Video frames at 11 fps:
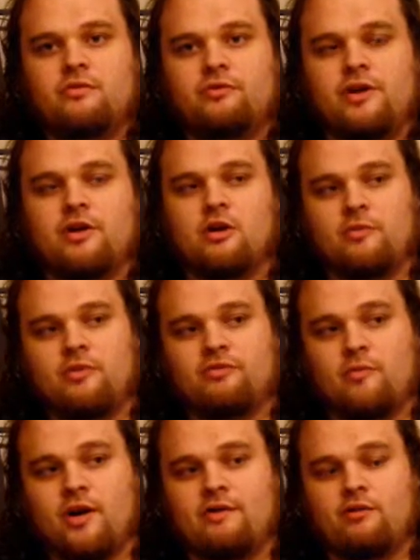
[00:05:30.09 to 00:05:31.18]
Frank Herbert,
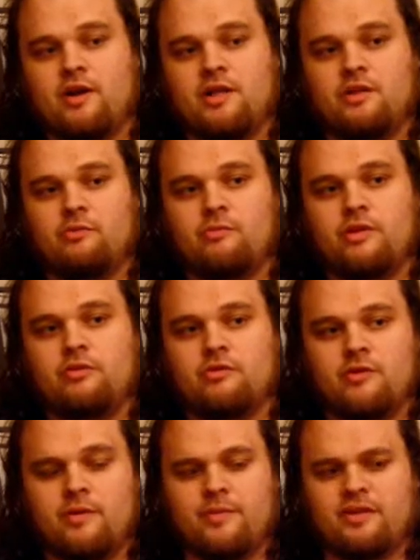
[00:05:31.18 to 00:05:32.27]
from what I've read, he
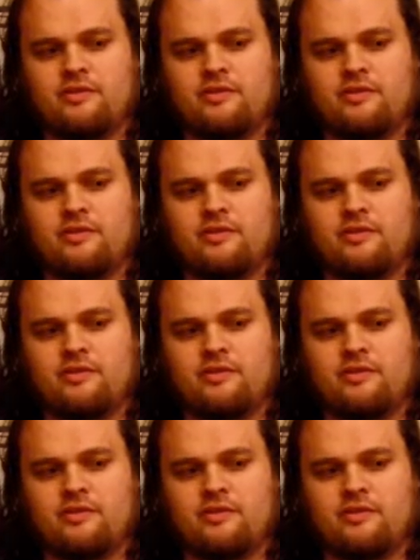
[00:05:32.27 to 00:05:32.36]
grew up,